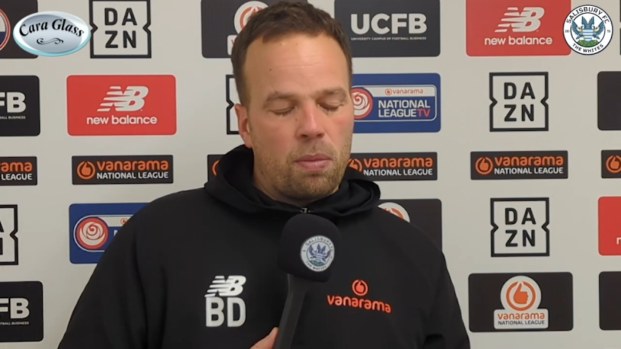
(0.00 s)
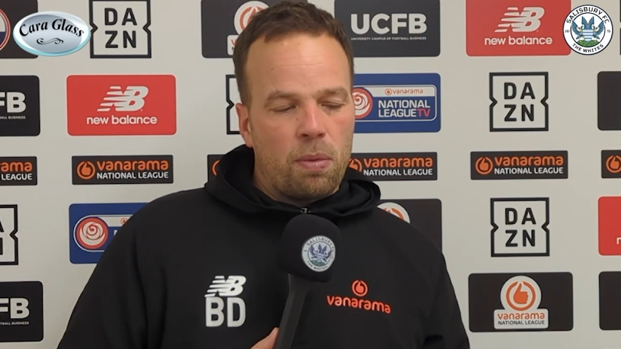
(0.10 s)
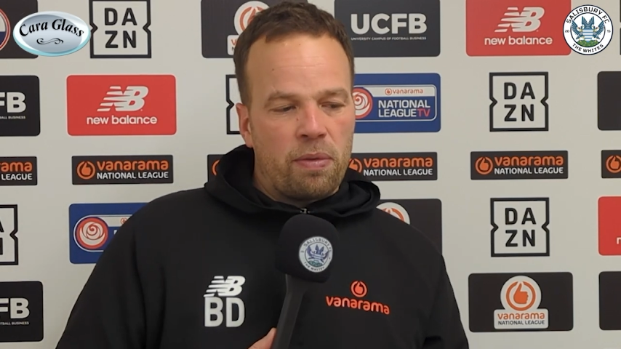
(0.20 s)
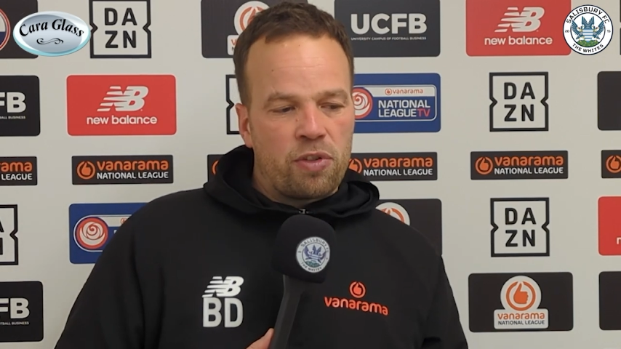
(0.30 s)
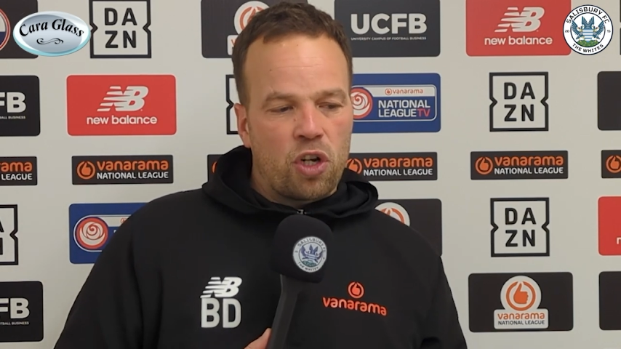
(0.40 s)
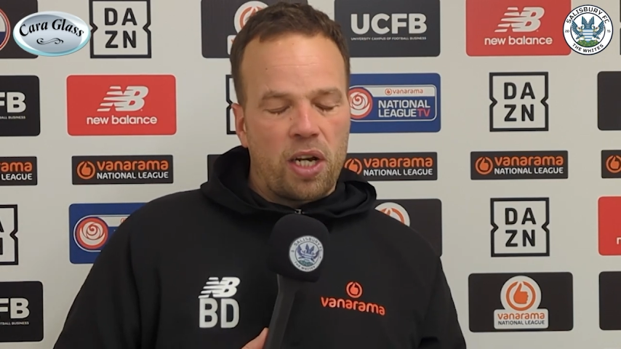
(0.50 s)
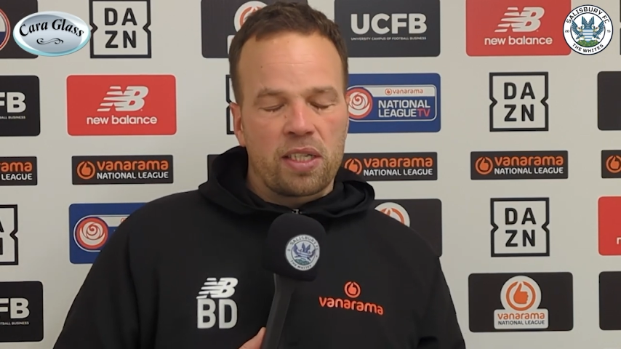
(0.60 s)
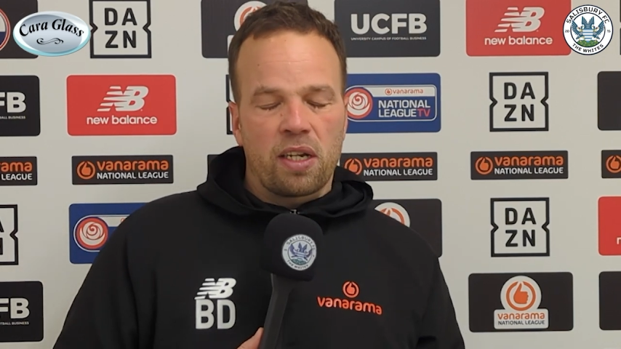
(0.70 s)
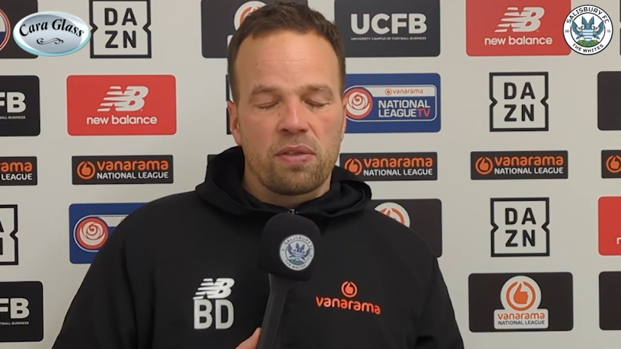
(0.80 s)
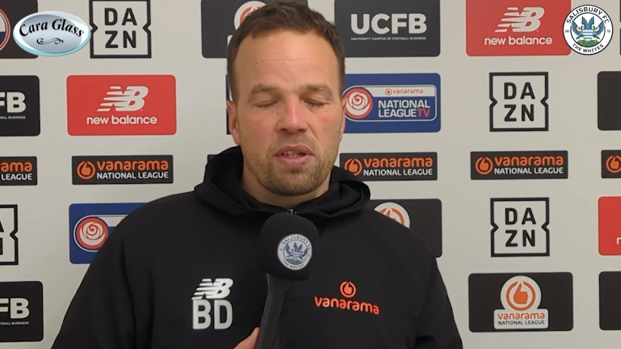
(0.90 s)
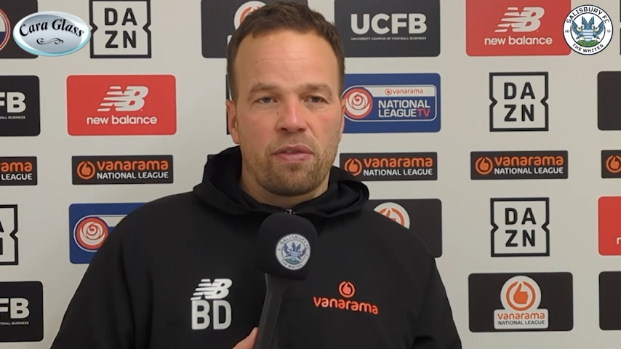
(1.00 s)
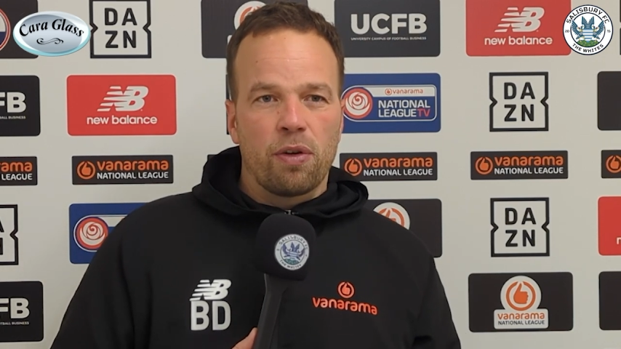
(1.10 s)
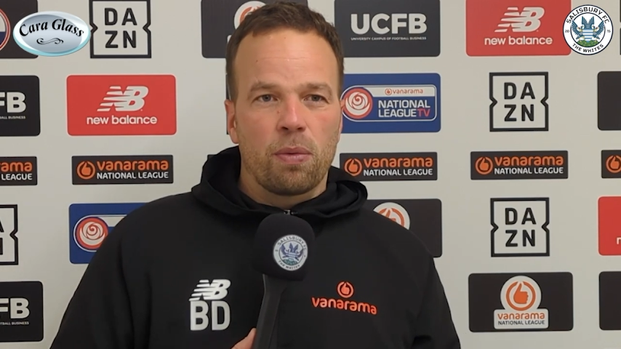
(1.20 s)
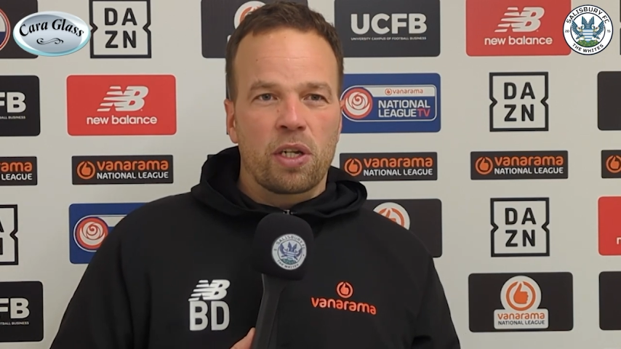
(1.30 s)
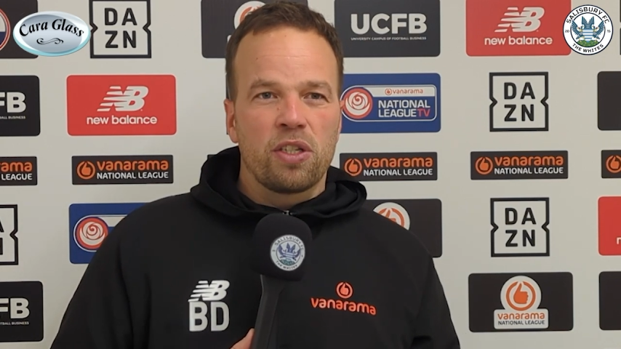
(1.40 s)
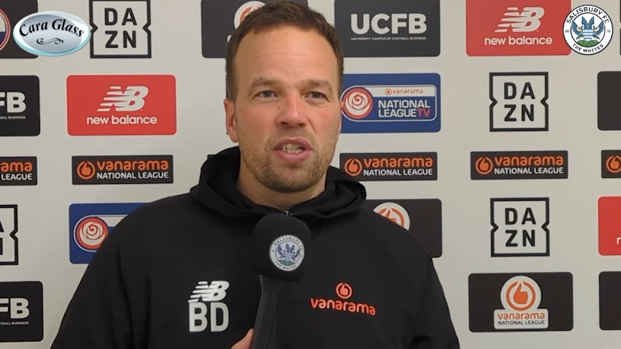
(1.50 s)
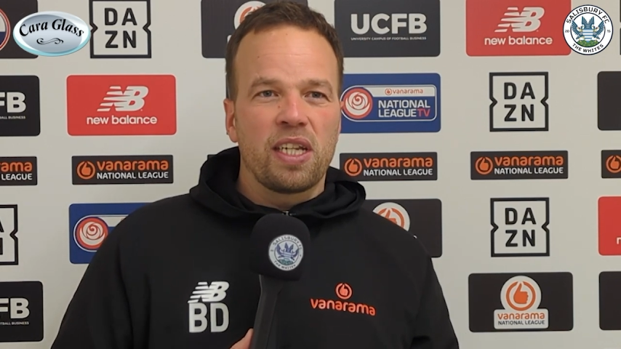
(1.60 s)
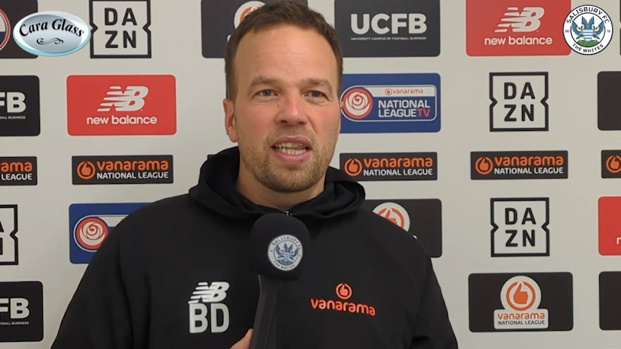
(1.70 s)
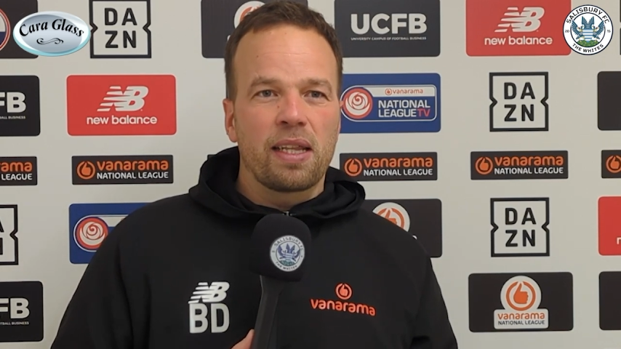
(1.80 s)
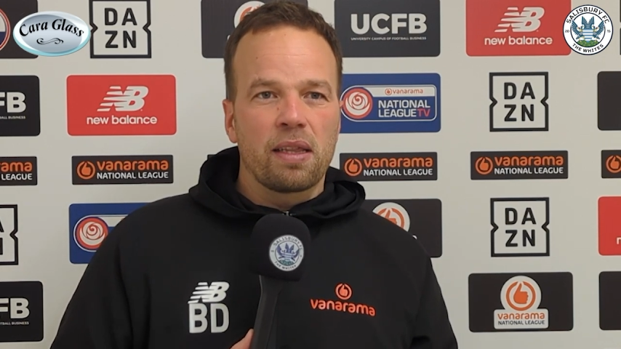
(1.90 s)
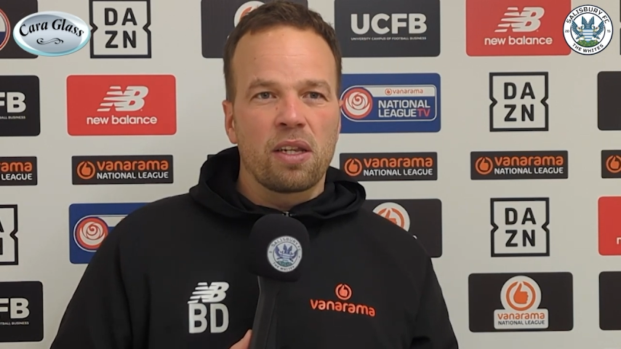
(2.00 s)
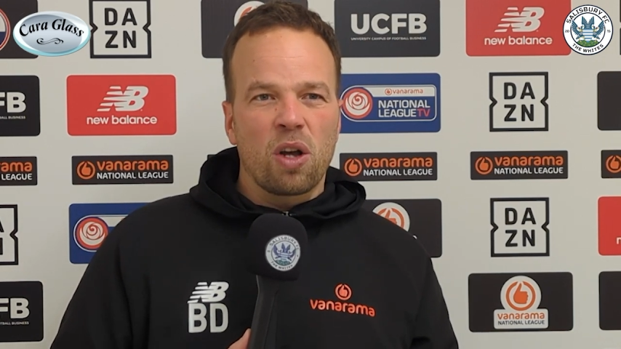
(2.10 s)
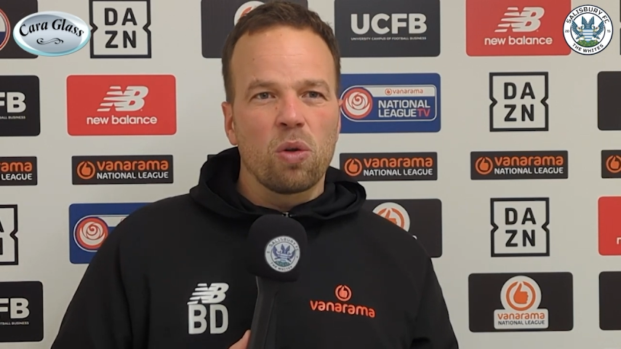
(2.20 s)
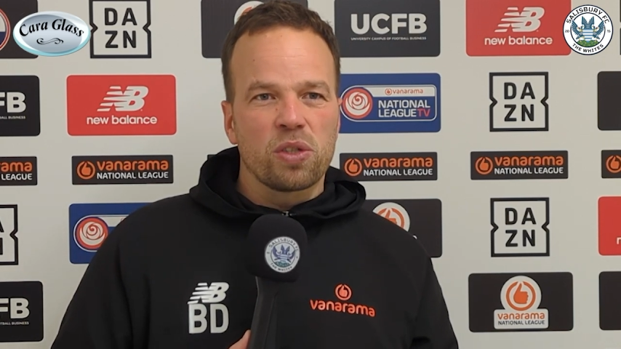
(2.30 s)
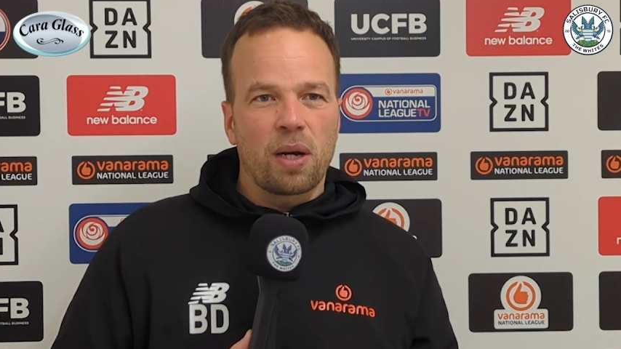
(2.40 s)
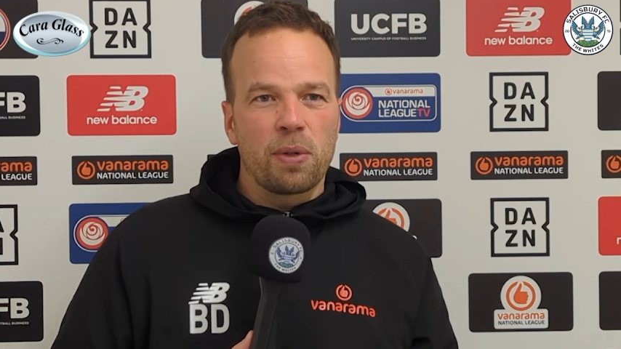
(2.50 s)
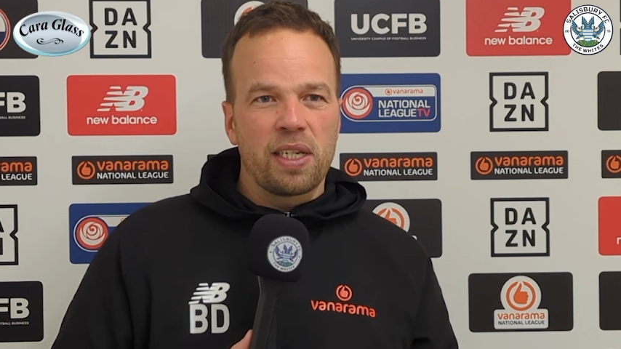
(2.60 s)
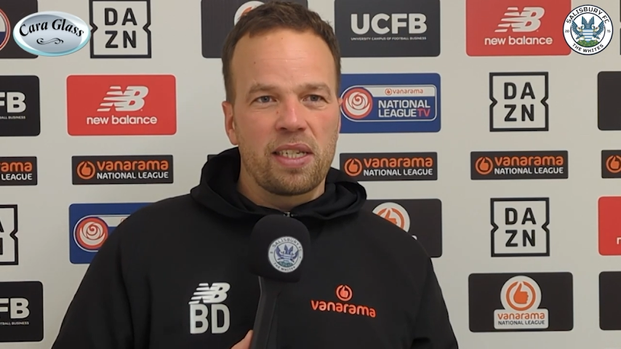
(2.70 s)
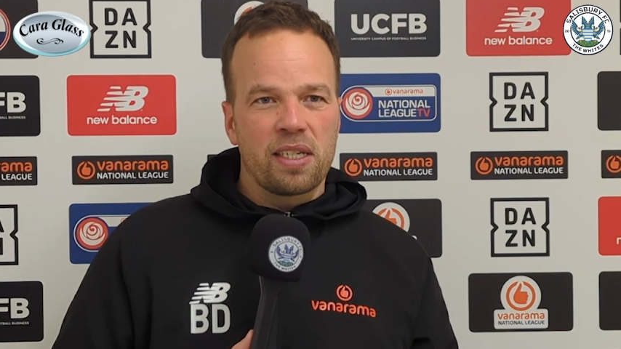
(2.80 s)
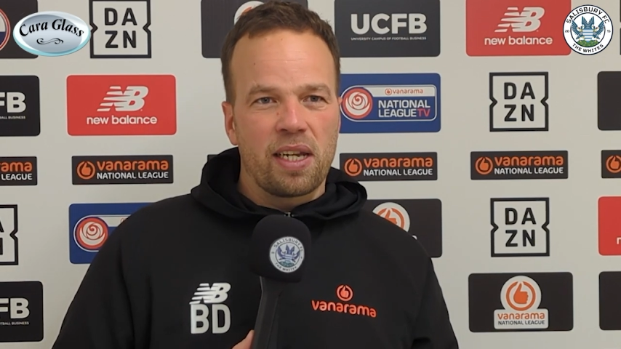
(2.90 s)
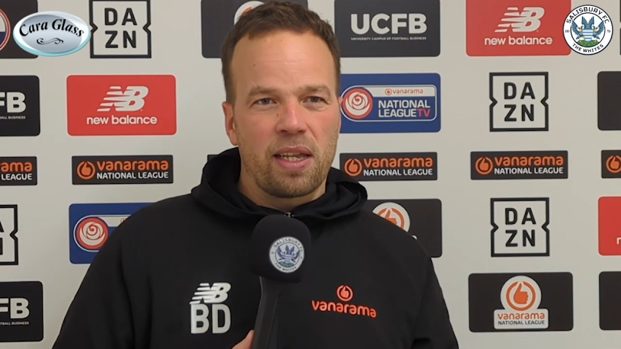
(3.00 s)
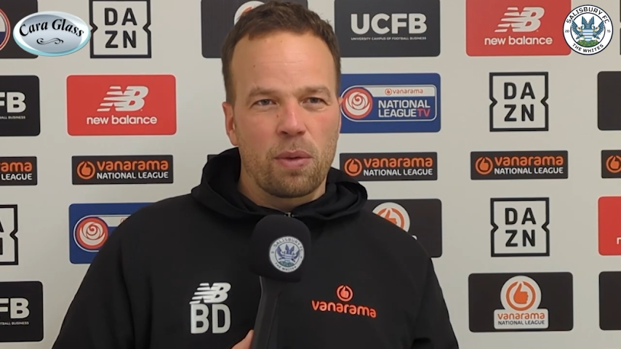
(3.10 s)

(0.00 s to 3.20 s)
we've shot ourselves in the foot. We're conceding the goals that we did today.